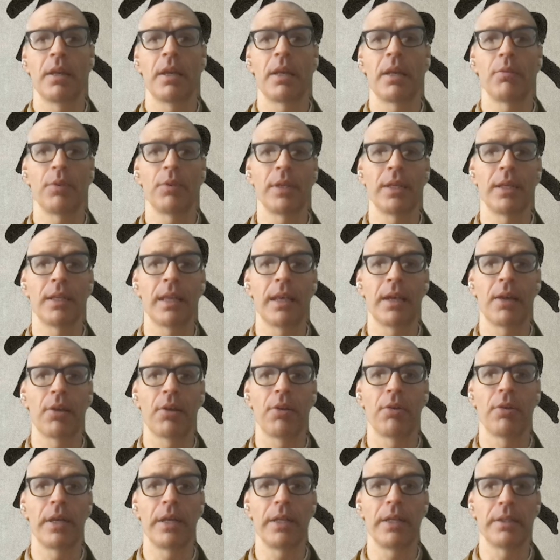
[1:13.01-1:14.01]
and we allow
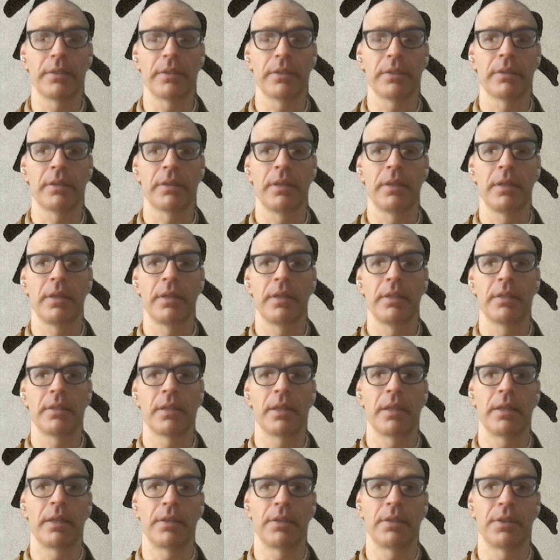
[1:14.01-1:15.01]
grace
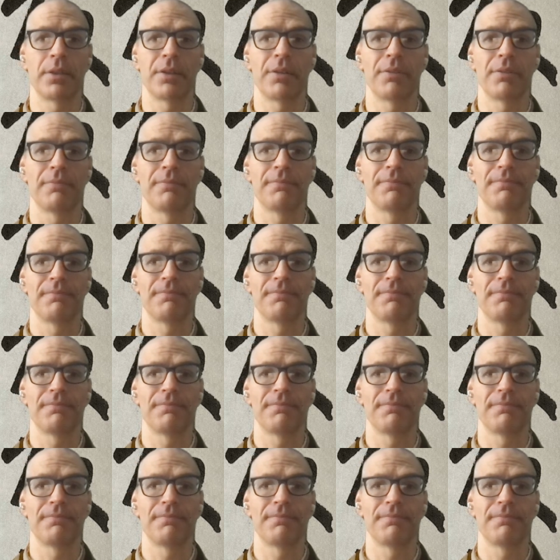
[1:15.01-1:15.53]
to enter.